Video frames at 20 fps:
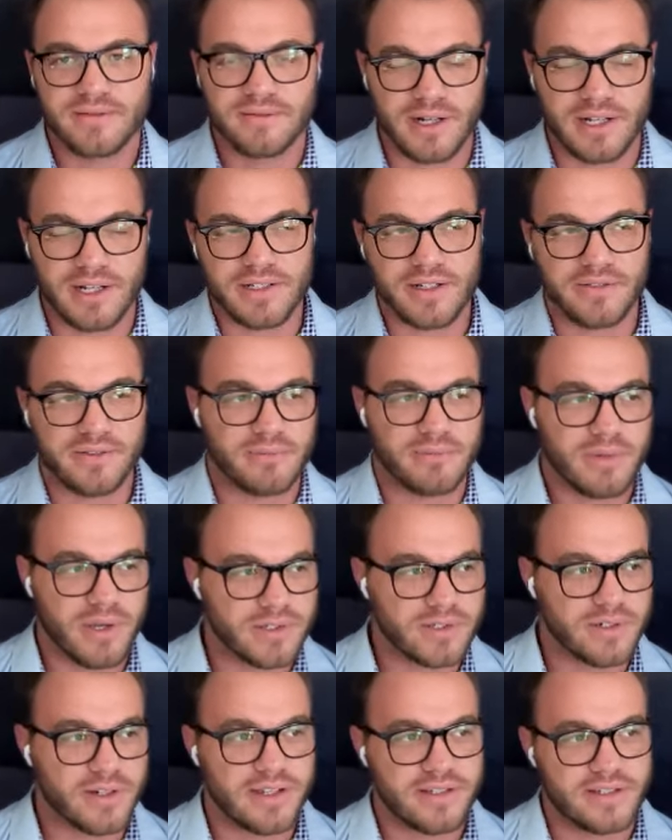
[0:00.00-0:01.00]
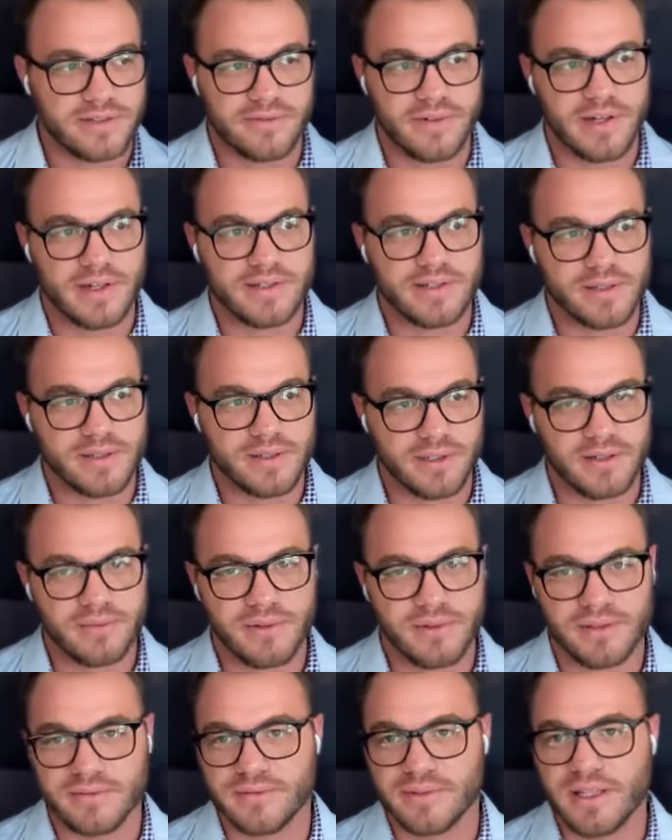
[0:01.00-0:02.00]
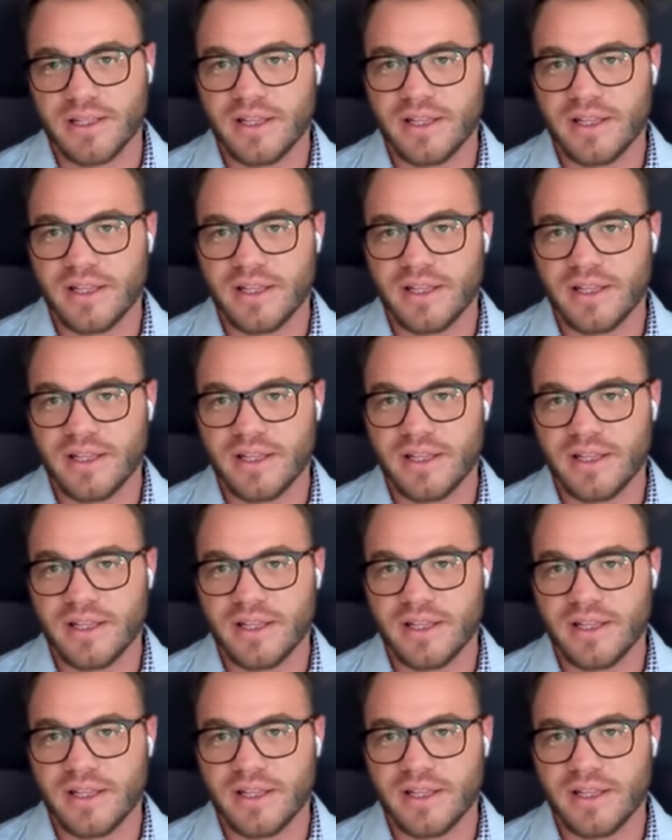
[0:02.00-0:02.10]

Redshift and Postgres are very similar, but